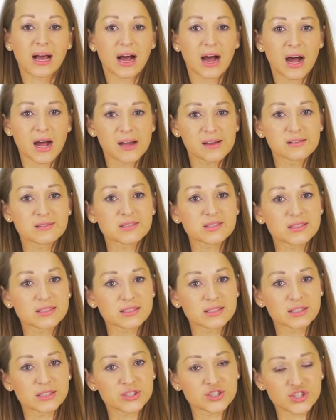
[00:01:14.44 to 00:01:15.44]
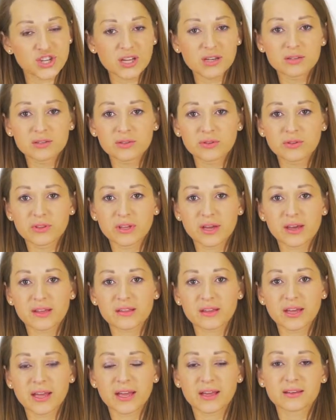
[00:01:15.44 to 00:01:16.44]
IELTS General, on the
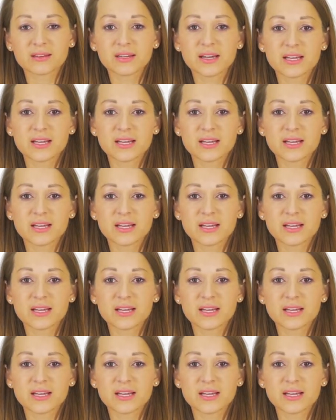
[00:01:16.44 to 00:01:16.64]
other hand,